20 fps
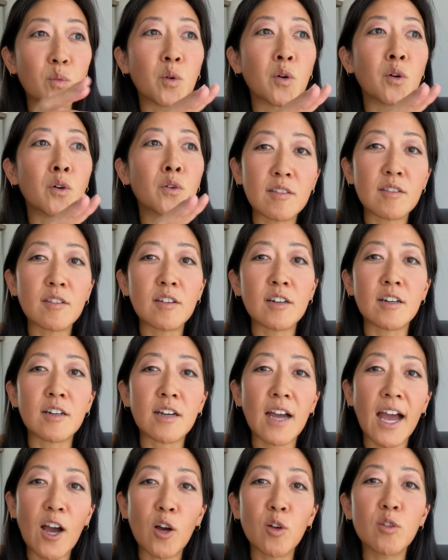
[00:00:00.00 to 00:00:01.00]
wolf
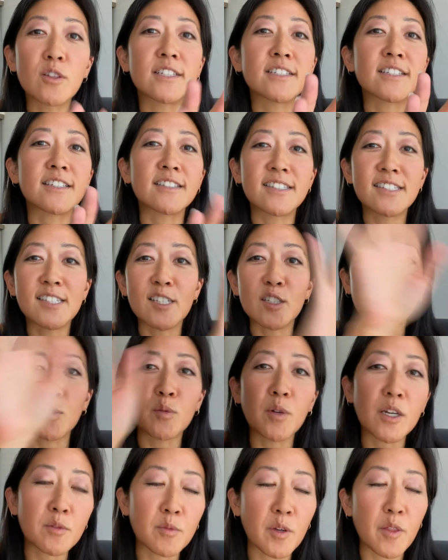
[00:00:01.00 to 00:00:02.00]
howling in
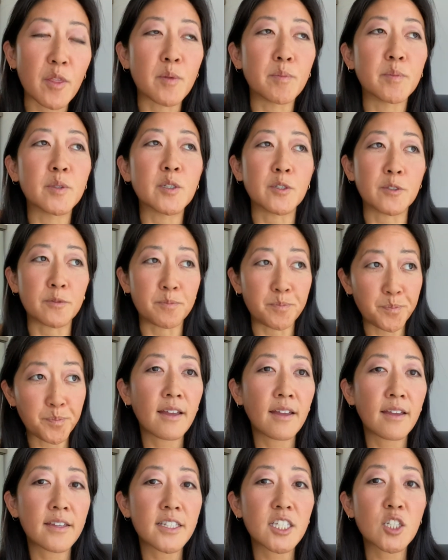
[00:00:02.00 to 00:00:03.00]
silhouette with the moon.
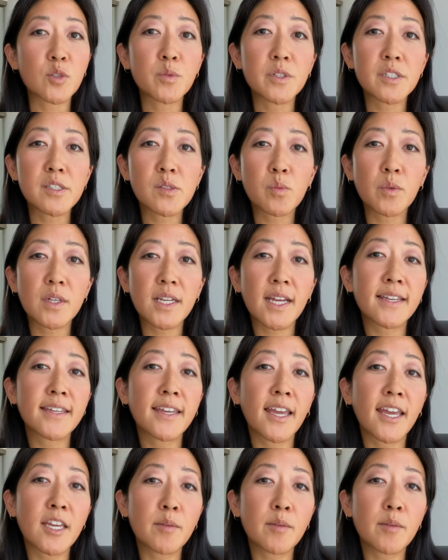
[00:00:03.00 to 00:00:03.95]
It was when I came